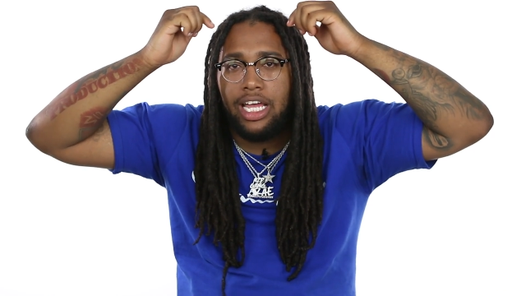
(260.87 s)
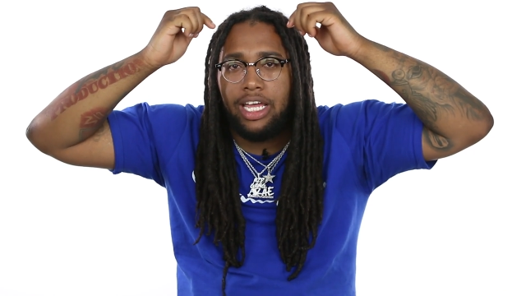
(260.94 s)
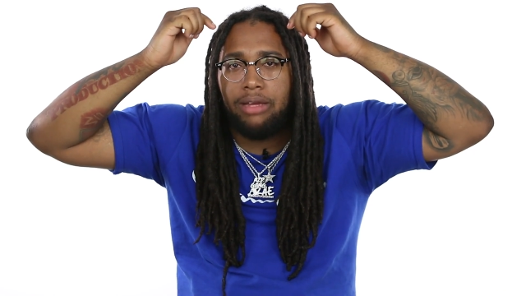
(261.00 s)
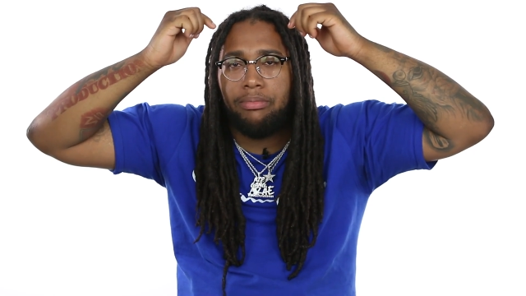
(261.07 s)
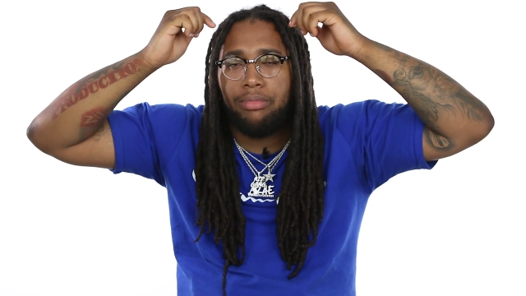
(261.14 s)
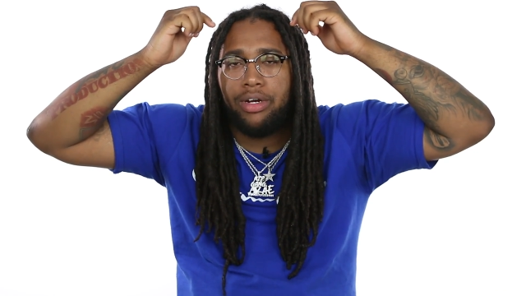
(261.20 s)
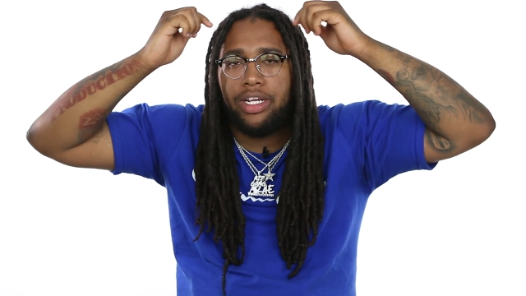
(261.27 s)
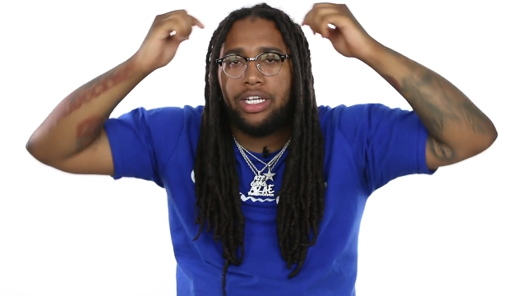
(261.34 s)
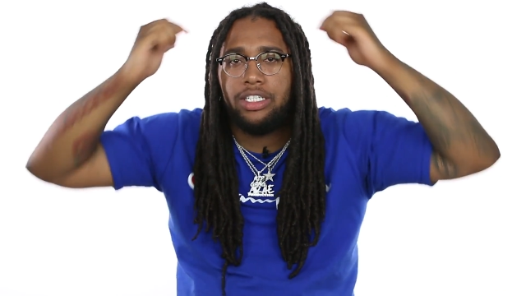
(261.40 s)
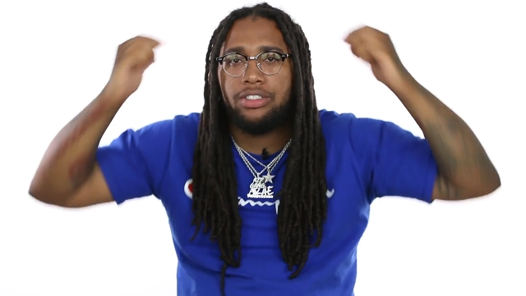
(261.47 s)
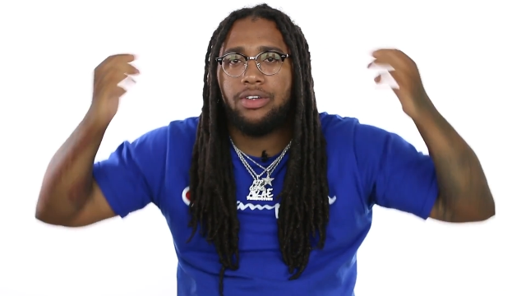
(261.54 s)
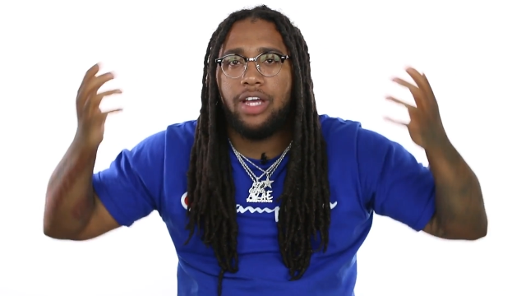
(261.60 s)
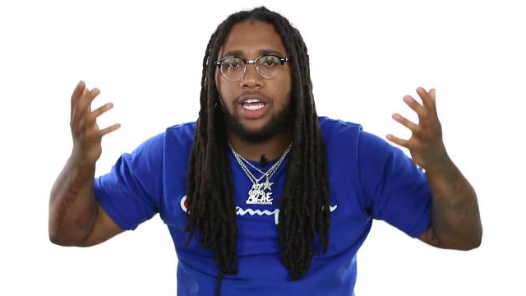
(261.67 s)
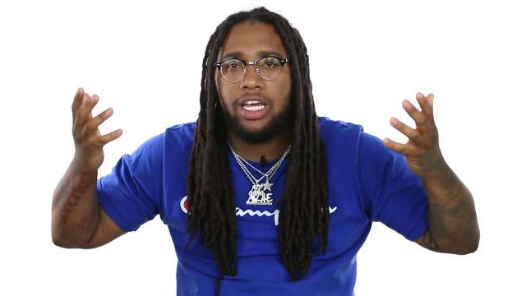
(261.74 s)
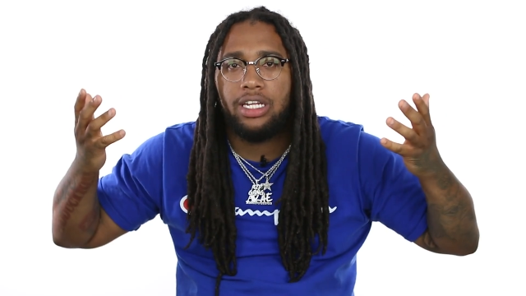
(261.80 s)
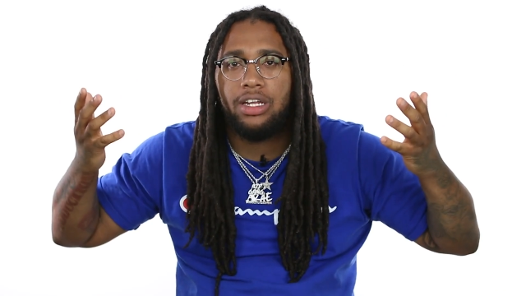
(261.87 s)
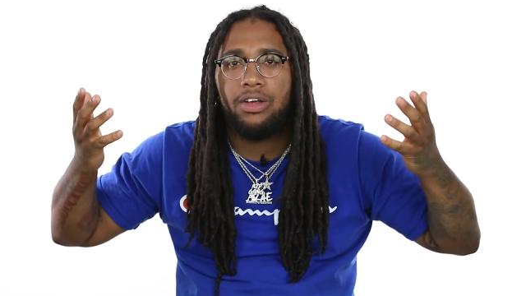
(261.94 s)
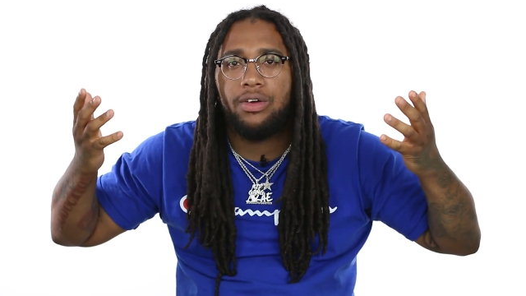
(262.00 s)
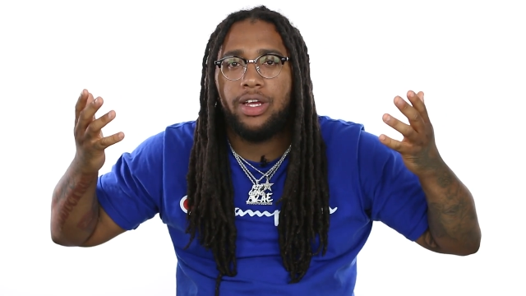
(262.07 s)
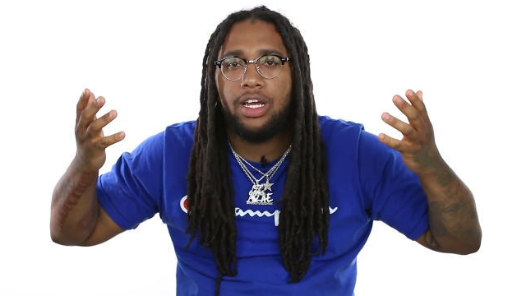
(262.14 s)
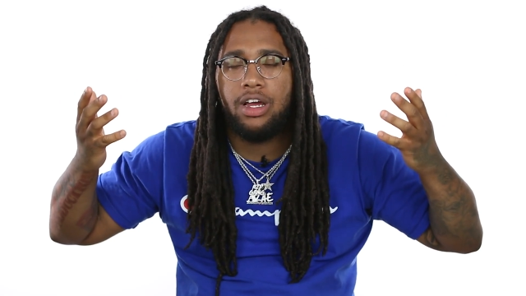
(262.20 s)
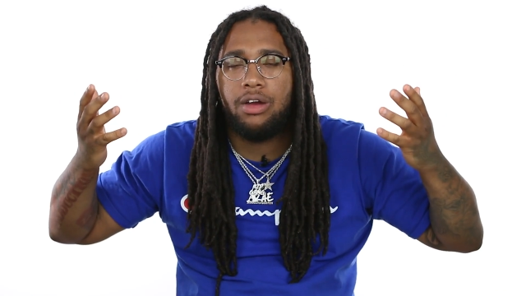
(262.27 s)
I had braids, so I had
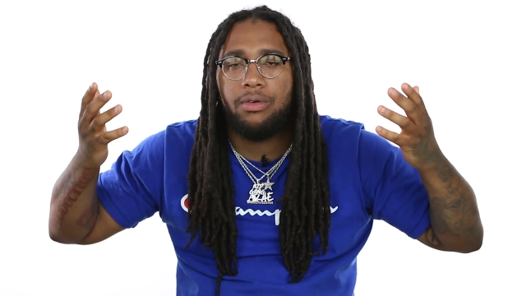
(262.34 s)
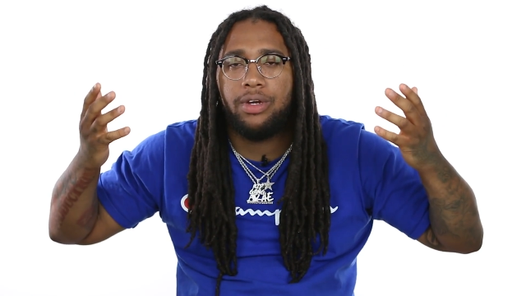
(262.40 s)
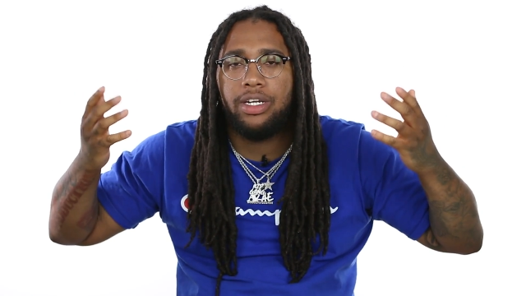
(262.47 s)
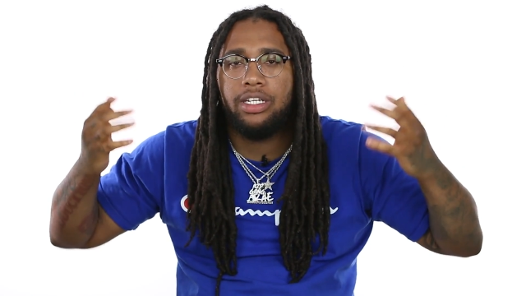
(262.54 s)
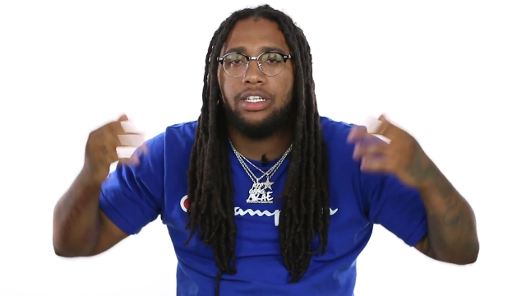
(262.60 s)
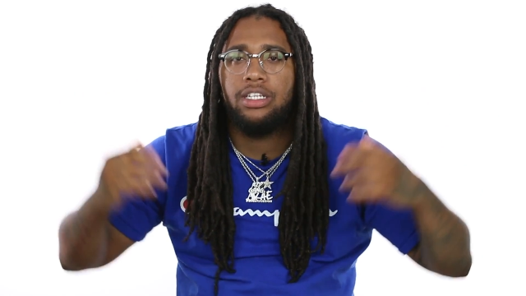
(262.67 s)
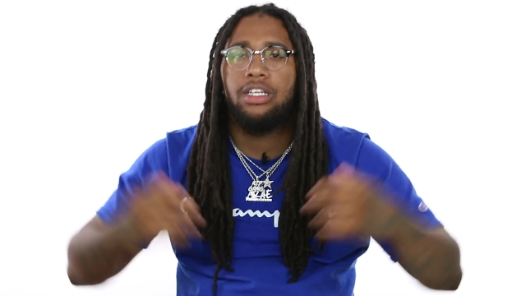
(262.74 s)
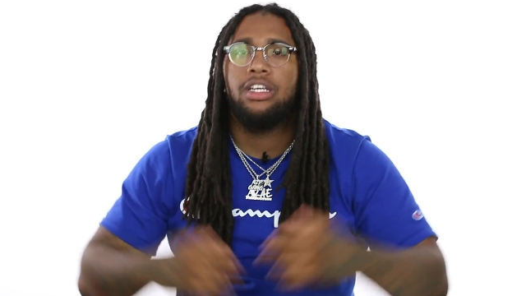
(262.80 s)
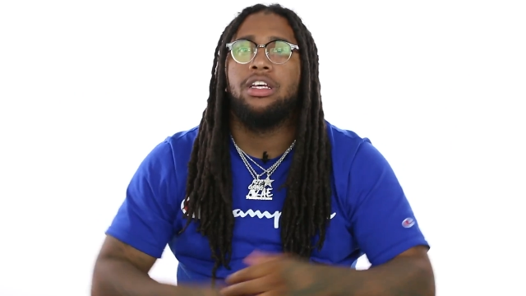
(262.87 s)
long hair already.